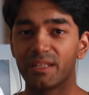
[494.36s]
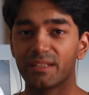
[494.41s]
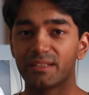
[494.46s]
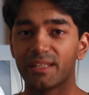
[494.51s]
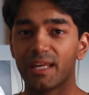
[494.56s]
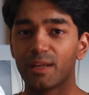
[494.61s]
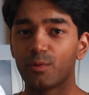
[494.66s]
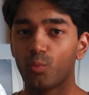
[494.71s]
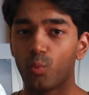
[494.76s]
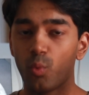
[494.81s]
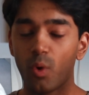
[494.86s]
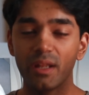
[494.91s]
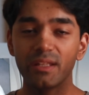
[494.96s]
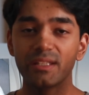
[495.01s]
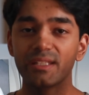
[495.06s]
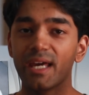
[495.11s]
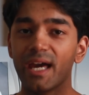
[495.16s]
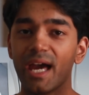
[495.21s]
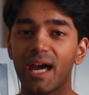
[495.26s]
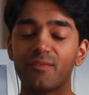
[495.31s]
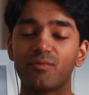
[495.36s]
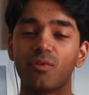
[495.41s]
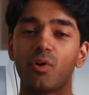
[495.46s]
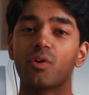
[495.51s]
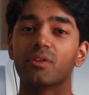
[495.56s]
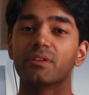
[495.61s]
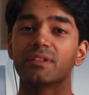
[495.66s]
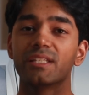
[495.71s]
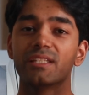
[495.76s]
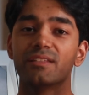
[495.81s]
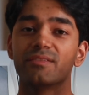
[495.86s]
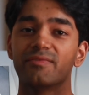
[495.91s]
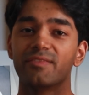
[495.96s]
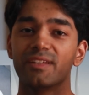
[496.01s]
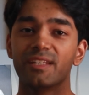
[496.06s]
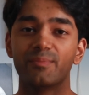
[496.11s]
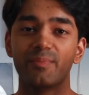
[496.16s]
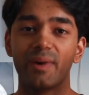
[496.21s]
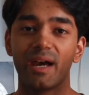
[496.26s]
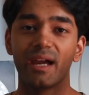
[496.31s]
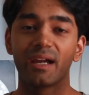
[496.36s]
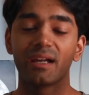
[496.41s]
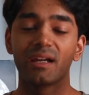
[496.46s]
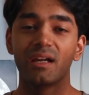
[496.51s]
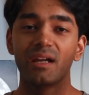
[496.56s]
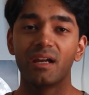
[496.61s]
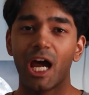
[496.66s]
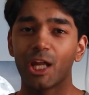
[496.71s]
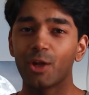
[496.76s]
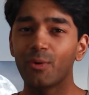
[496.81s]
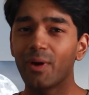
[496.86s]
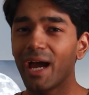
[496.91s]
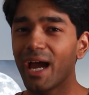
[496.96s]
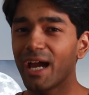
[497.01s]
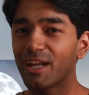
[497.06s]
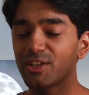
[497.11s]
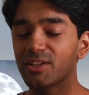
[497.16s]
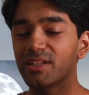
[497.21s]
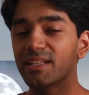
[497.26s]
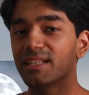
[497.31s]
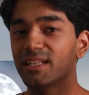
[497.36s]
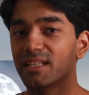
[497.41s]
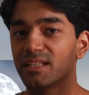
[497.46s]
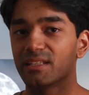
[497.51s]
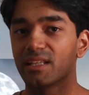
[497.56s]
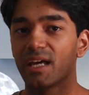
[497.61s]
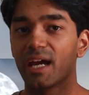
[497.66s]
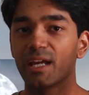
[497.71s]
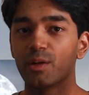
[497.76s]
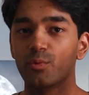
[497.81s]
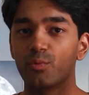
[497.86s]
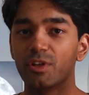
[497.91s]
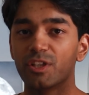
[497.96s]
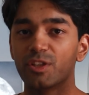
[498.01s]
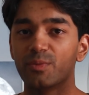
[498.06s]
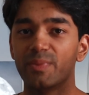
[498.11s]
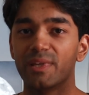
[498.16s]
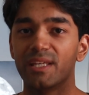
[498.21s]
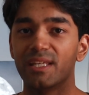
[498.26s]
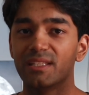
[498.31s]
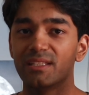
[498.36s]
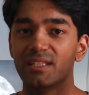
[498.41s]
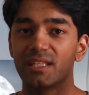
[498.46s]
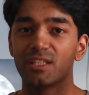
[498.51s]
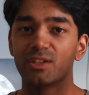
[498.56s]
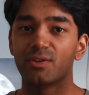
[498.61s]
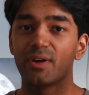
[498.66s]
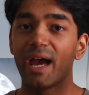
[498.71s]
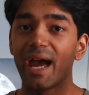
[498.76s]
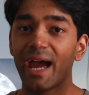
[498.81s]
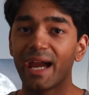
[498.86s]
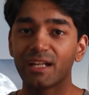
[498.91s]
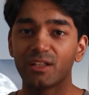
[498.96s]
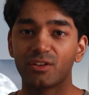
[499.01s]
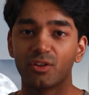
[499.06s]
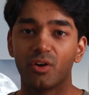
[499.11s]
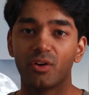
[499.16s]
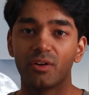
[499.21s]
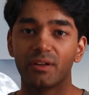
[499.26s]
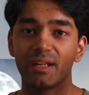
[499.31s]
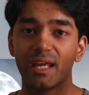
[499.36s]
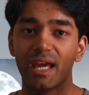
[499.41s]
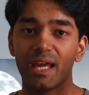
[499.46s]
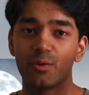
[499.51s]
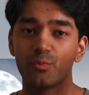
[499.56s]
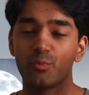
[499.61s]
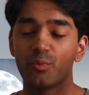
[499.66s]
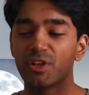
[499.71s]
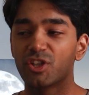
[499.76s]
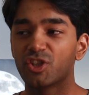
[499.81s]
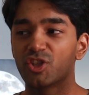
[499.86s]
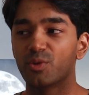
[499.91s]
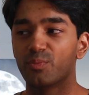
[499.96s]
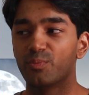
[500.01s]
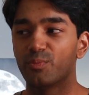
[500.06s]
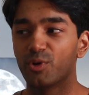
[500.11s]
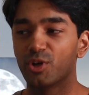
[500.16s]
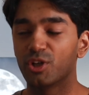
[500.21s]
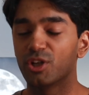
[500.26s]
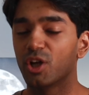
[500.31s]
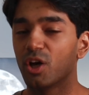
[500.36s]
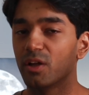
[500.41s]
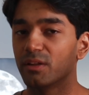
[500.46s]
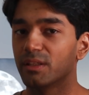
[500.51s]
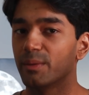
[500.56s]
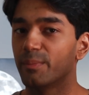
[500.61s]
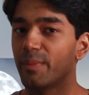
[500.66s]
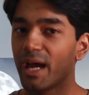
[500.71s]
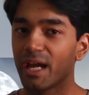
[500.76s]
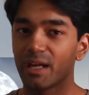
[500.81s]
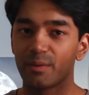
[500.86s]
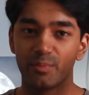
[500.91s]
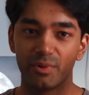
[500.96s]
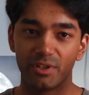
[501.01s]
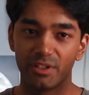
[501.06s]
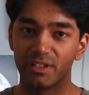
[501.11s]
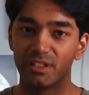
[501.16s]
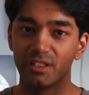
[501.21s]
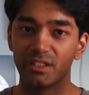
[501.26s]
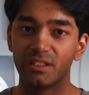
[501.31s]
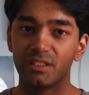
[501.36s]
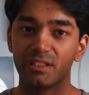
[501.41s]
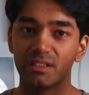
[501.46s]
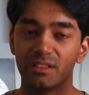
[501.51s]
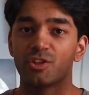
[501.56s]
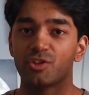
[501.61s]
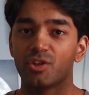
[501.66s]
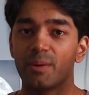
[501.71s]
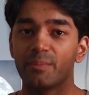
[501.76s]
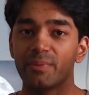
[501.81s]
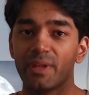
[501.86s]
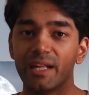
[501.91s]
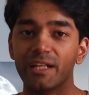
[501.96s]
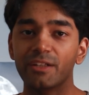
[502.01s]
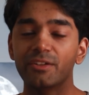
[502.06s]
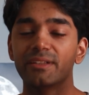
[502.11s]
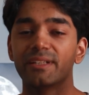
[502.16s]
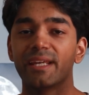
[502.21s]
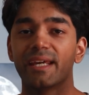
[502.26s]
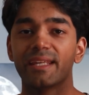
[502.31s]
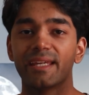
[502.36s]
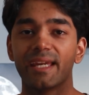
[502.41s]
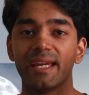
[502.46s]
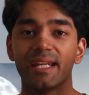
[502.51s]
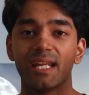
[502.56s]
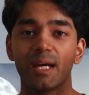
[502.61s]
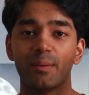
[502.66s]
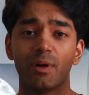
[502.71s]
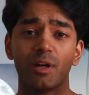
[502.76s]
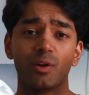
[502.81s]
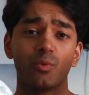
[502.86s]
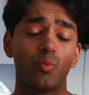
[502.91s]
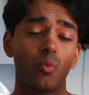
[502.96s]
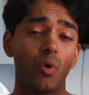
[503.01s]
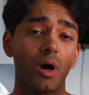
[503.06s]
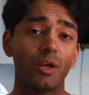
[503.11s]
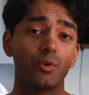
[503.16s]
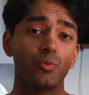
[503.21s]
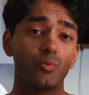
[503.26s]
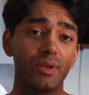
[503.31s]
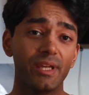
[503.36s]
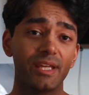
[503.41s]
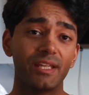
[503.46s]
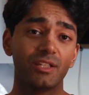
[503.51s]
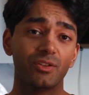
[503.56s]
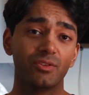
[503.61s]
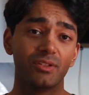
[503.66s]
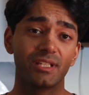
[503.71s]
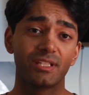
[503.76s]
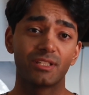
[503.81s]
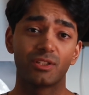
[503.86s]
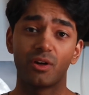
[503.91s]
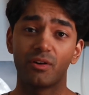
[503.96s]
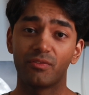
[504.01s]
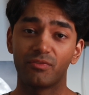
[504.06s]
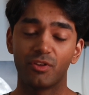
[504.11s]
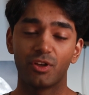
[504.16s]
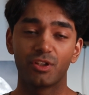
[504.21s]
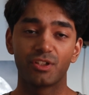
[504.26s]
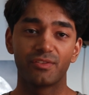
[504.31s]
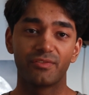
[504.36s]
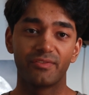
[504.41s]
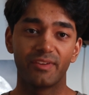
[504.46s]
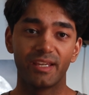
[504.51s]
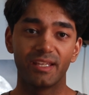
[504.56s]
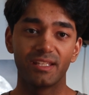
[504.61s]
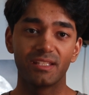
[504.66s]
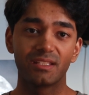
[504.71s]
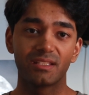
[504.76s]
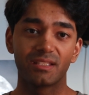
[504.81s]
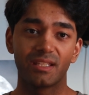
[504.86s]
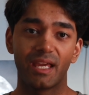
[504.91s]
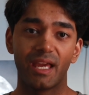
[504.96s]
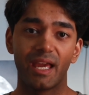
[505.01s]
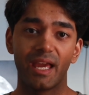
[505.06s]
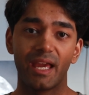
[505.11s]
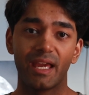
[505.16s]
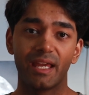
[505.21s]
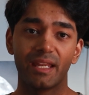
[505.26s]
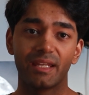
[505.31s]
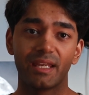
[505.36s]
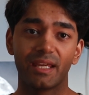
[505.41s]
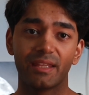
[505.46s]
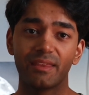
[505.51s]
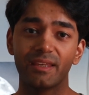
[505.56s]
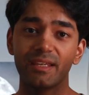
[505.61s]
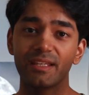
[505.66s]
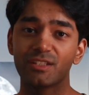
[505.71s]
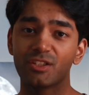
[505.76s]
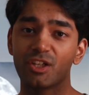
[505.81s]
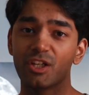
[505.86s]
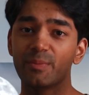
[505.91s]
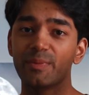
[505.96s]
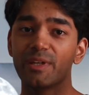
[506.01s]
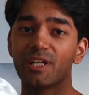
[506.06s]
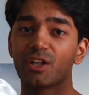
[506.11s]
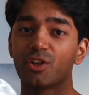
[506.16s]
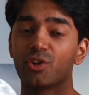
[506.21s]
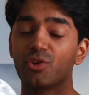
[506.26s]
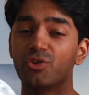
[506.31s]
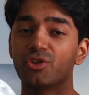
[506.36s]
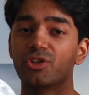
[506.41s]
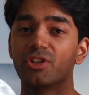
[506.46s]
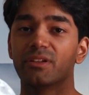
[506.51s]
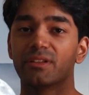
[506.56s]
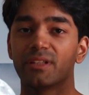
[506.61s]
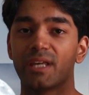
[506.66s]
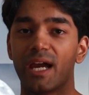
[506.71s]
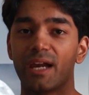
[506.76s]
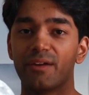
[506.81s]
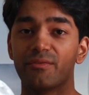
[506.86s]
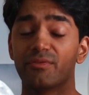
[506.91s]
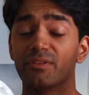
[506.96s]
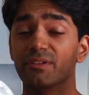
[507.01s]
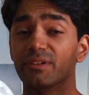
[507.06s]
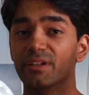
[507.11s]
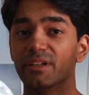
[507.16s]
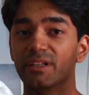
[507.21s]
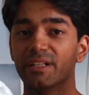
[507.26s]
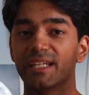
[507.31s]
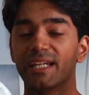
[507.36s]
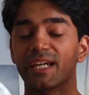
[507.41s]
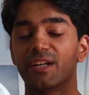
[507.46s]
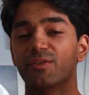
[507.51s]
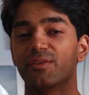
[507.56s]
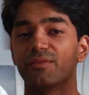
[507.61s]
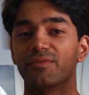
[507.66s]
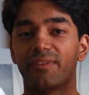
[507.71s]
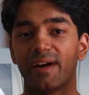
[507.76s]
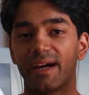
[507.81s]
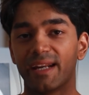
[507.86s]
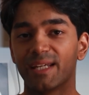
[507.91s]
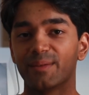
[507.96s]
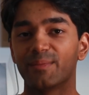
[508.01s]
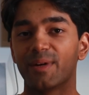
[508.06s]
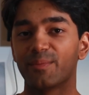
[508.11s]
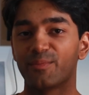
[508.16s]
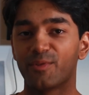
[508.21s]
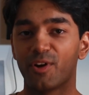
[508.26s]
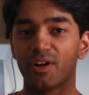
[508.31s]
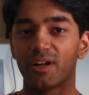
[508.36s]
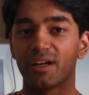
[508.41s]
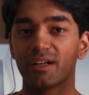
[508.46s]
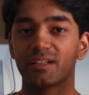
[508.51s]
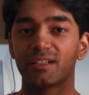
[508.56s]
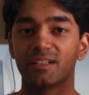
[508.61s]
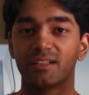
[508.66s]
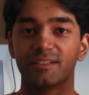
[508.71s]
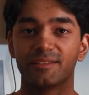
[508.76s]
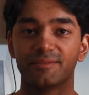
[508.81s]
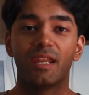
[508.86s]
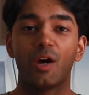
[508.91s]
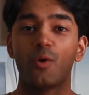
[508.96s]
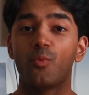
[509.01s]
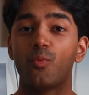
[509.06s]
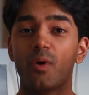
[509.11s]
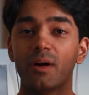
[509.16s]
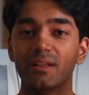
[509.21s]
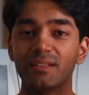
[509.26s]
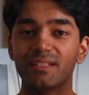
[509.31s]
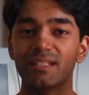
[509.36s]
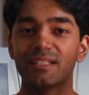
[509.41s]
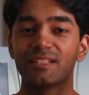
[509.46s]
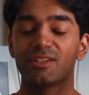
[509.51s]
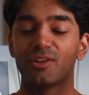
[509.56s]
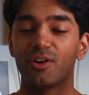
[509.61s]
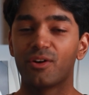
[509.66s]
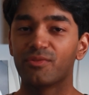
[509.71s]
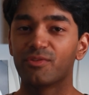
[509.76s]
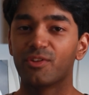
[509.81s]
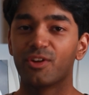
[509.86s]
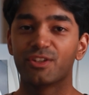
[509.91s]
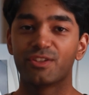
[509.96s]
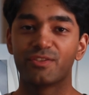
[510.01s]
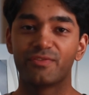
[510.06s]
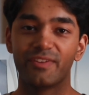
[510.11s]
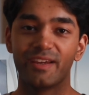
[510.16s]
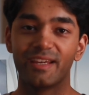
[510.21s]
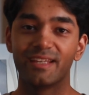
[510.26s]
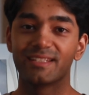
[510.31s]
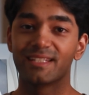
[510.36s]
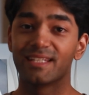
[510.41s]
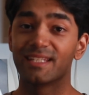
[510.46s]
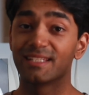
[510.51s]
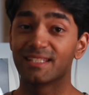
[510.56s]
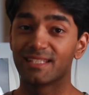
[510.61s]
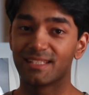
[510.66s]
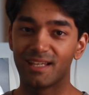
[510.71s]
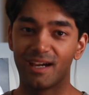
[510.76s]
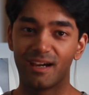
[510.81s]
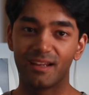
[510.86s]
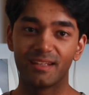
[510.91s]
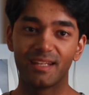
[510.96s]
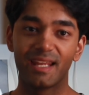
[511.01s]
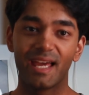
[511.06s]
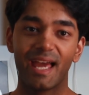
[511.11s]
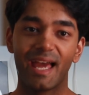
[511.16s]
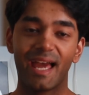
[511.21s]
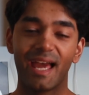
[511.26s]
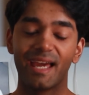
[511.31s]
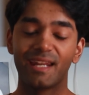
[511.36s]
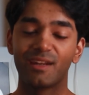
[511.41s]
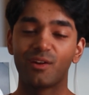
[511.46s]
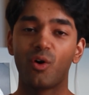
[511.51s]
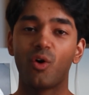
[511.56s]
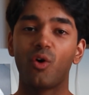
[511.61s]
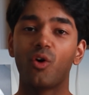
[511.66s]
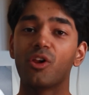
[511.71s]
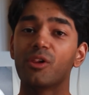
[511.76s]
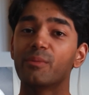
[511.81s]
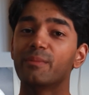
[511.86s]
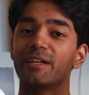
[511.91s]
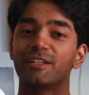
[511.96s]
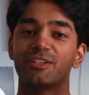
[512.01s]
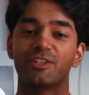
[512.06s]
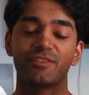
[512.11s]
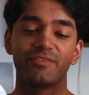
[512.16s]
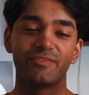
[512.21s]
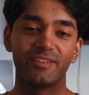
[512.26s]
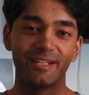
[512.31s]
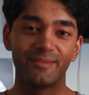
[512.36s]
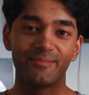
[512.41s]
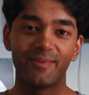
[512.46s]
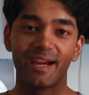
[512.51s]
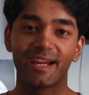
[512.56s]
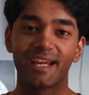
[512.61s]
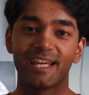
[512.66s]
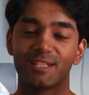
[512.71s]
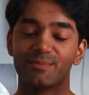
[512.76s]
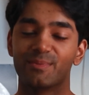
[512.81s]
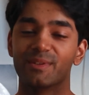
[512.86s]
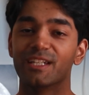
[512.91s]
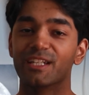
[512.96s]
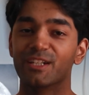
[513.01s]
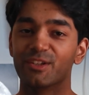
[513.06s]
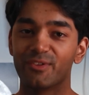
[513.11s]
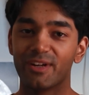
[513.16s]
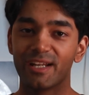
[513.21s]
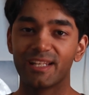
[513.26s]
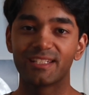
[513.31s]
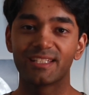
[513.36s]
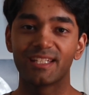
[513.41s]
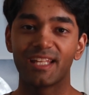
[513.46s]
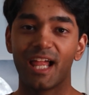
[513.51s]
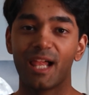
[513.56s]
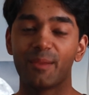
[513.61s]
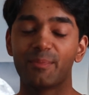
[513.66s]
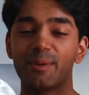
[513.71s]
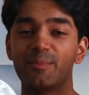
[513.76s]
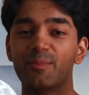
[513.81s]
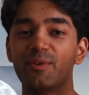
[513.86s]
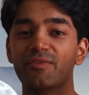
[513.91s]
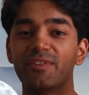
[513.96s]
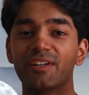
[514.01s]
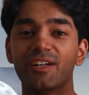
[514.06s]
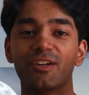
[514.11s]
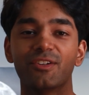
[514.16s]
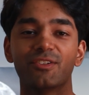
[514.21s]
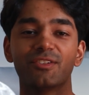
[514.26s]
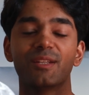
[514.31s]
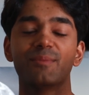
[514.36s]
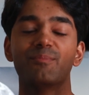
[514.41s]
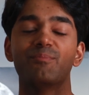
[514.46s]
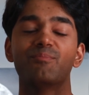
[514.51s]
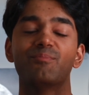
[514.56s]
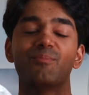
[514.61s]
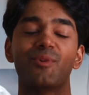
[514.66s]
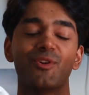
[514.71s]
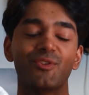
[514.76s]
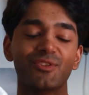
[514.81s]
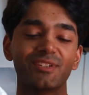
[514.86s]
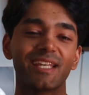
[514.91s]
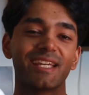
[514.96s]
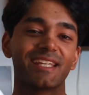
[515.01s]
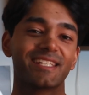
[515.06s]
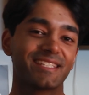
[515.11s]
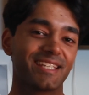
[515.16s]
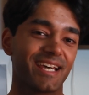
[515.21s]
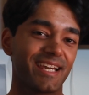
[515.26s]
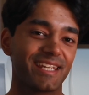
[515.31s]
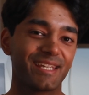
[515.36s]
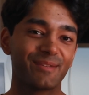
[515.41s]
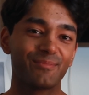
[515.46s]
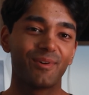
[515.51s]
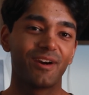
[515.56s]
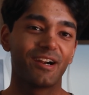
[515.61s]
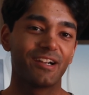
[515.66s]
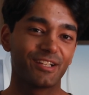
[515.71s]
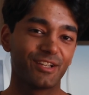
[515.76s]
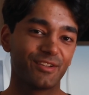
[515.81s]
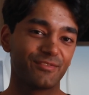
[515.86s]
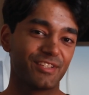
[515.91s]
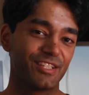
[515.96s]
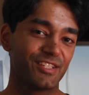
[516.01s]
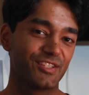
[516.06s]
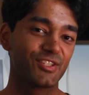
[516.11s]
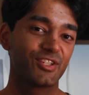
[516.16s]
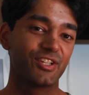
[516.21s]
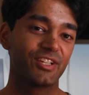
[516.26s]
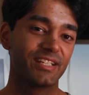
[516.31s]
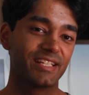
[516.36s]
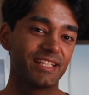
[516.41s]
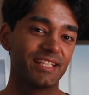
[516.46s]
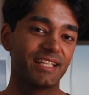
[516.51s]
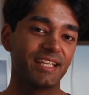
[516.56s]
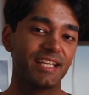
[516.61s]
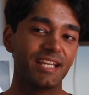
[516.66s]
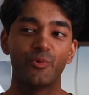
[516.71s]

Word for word: is that once I have all this feedback, how do I actually decide which pieces to act on and which to put on the back burner? So I'm planning to dedicate about one week to this soft launch phase, and I think it's going to be a crucial time for learning and refining my product. Now, once the soft launch phase is done and all major feedback has been addressed, I'll be moving on to the most exciting part of this journey,